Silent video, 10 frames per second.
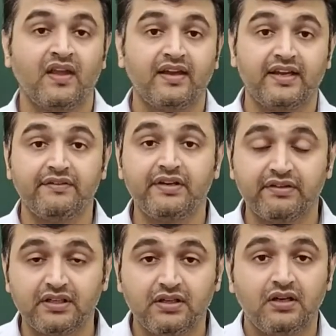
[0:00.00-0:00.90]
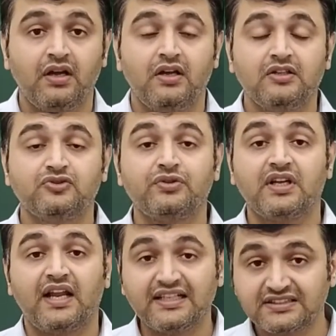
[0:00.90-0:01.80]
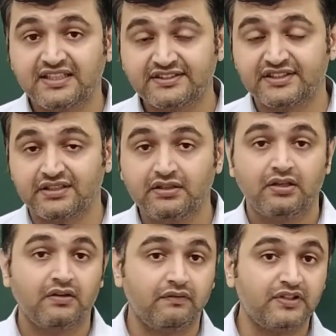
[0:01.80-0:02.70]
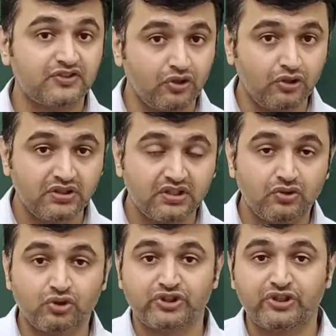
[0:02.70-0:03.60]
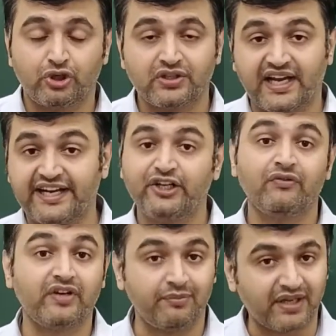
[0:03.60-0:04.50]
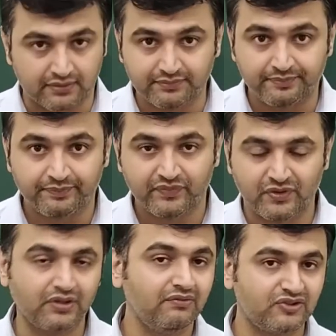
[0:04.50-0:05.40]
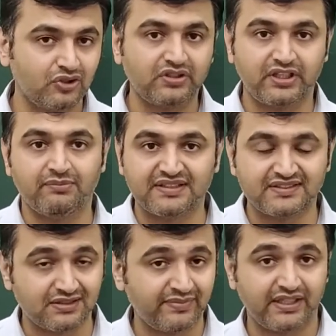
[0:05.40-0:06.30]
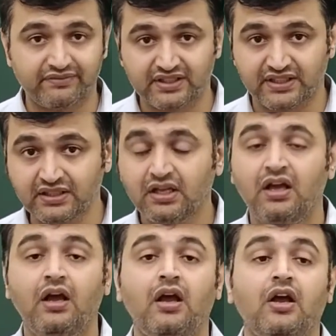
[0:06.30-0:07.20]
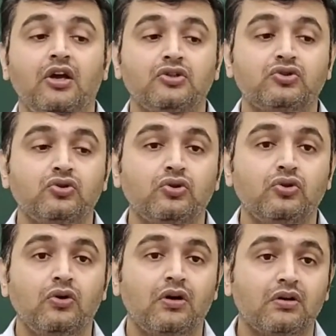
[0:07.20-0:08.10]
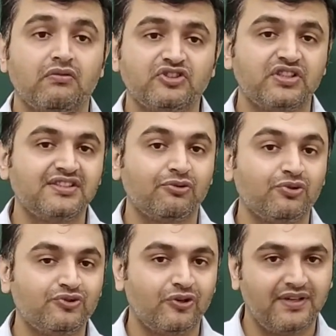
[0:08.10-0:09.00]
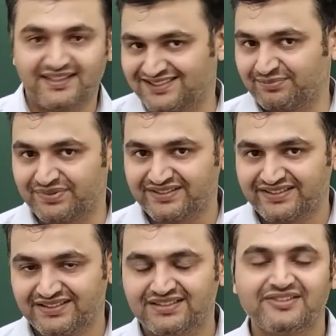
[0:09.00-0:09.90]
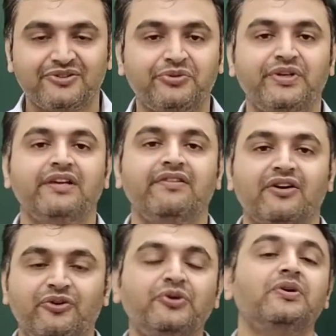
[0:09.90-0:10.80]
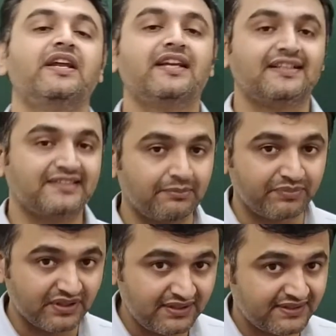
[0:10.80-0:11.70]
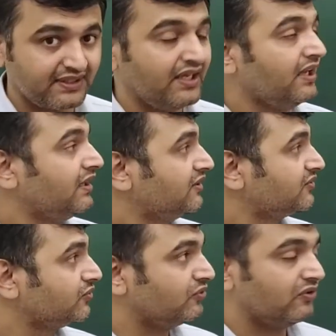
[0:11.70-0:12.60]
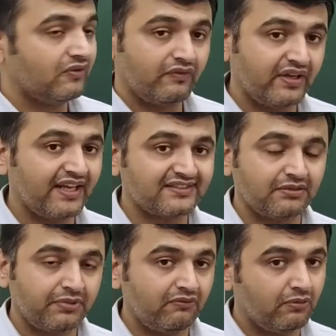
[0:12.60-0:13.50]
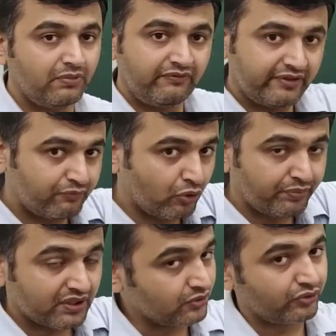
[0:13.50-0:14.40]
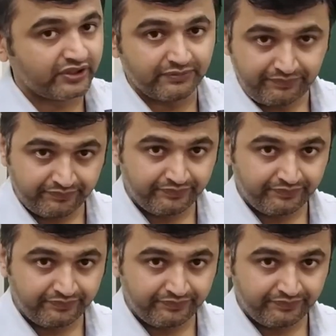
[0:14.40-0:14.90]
Hey everyone, so in the last lecture we saw the notion or the idea of Riemann. Okay, we saw the Riemann sum and everything. So question is how to solve examples. So today we are going to take examples. So one example will be with proper algorithm